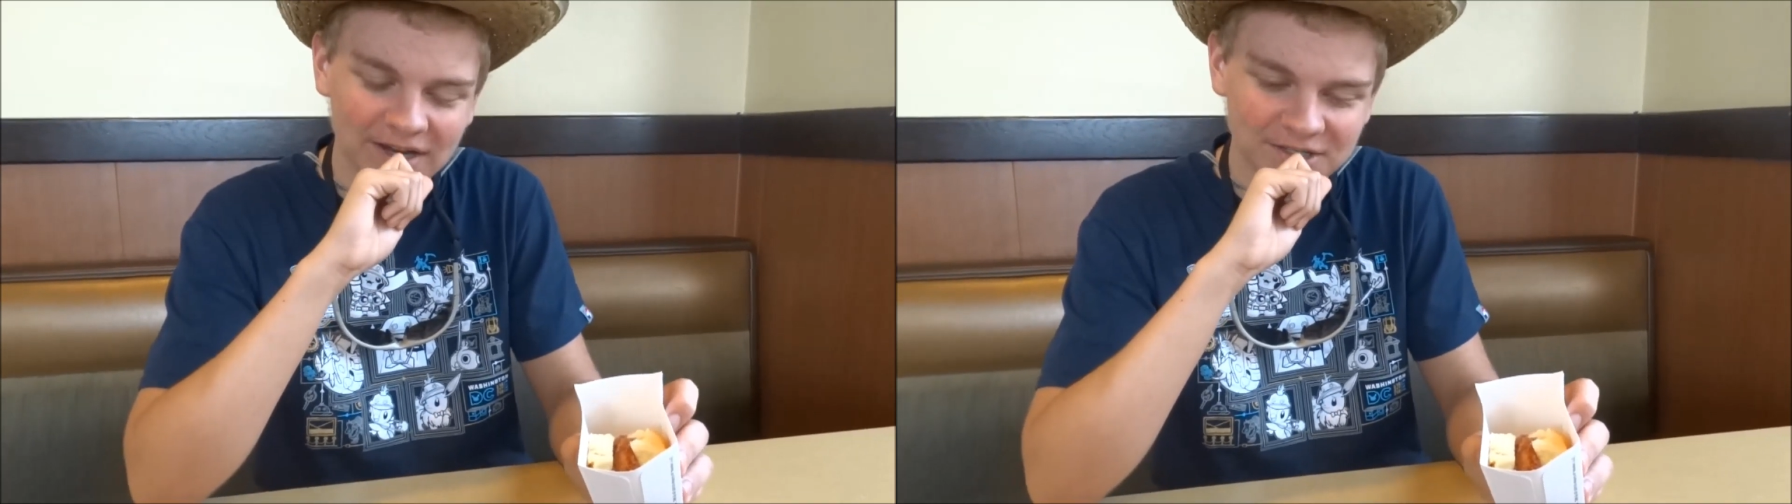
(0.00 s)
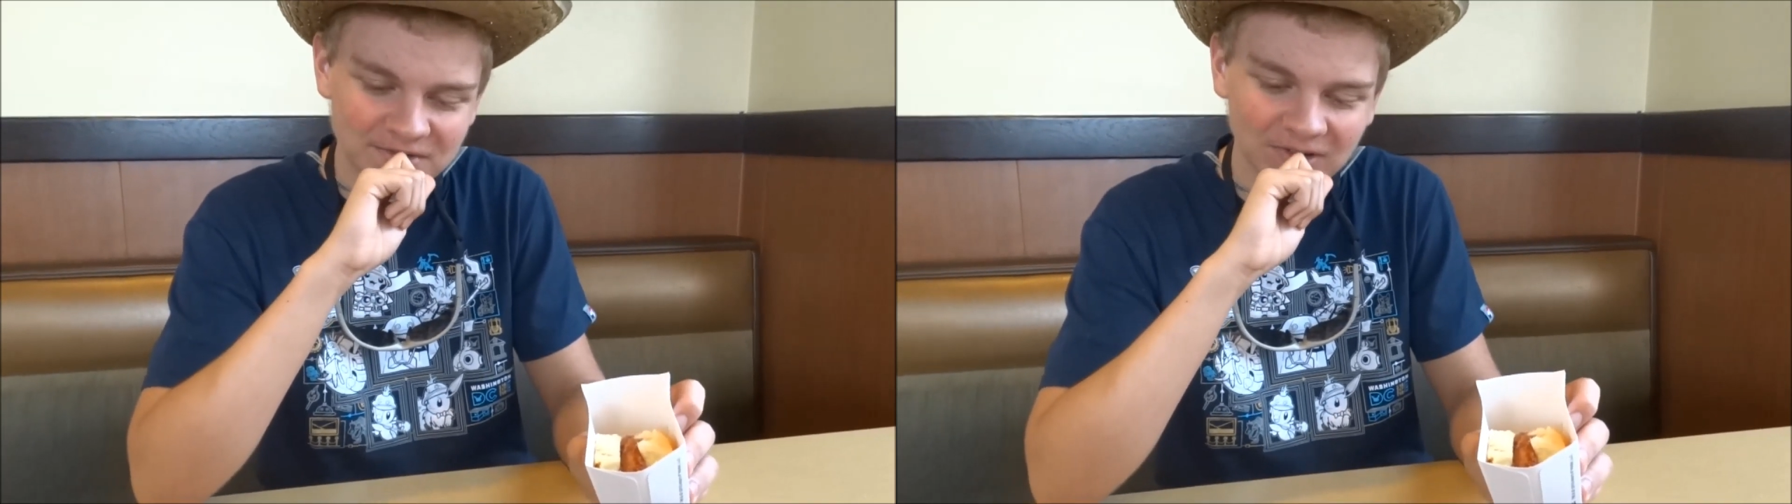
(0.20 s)

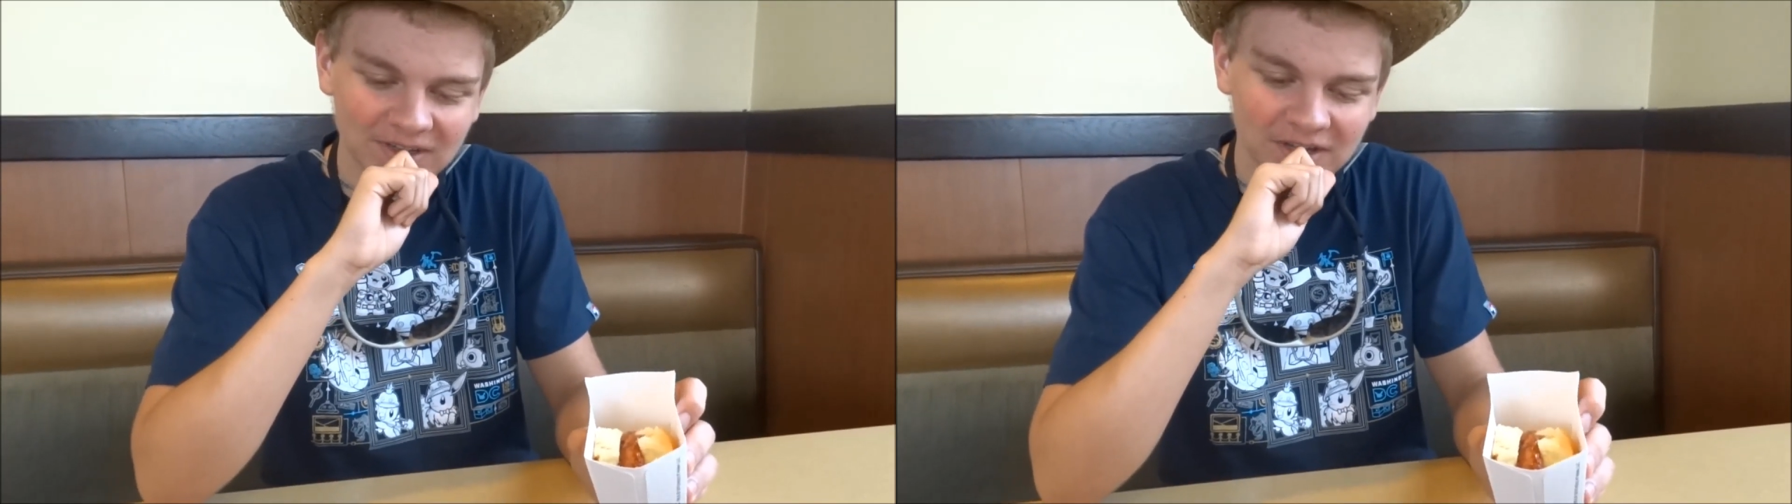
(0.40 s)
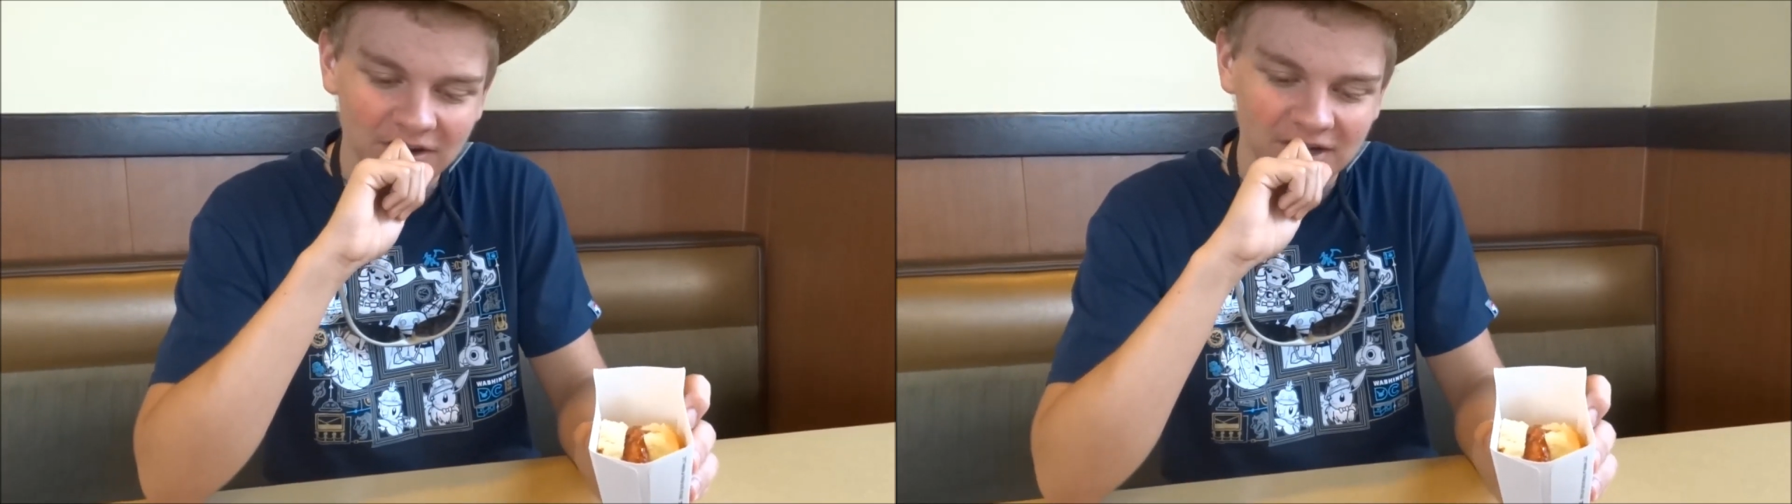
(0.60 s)
actually
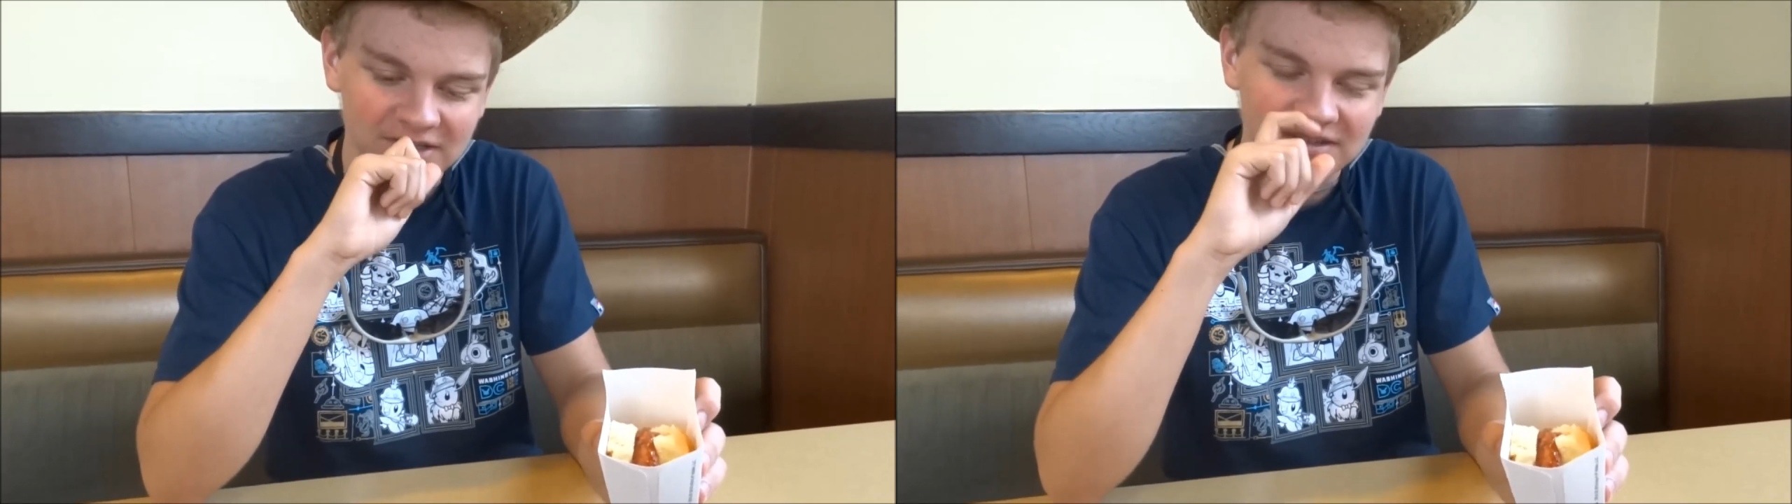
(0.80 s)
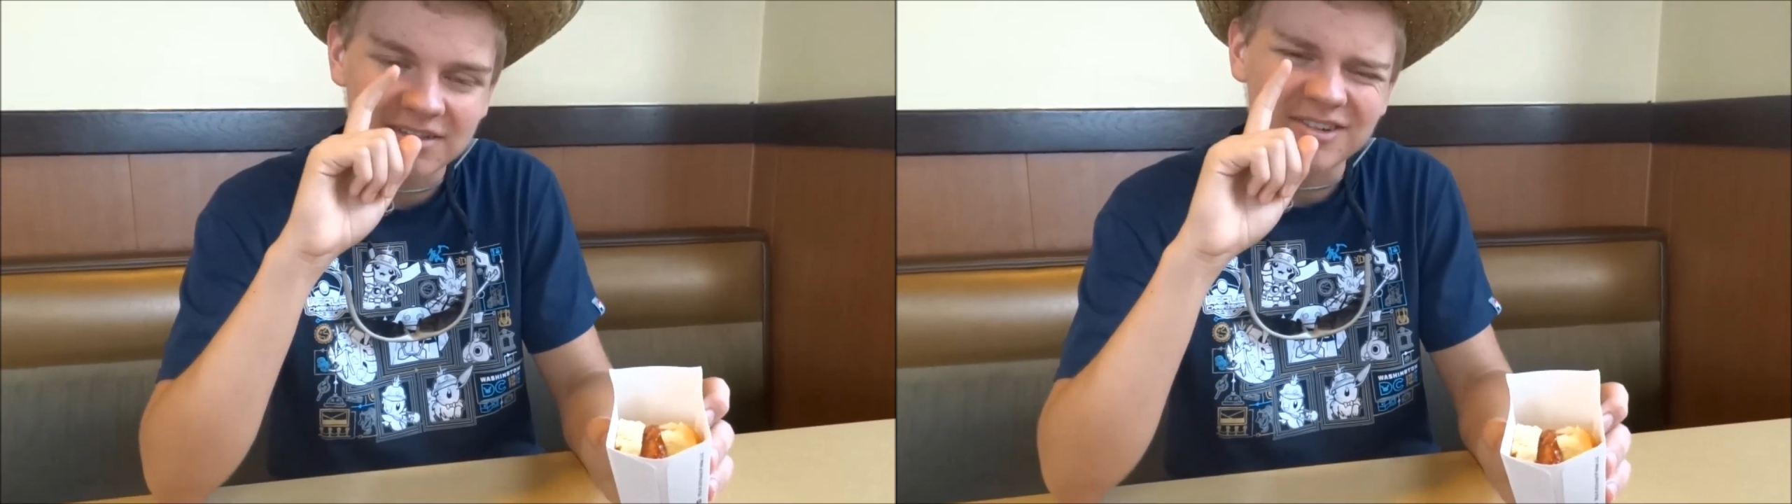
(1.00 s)
really curious,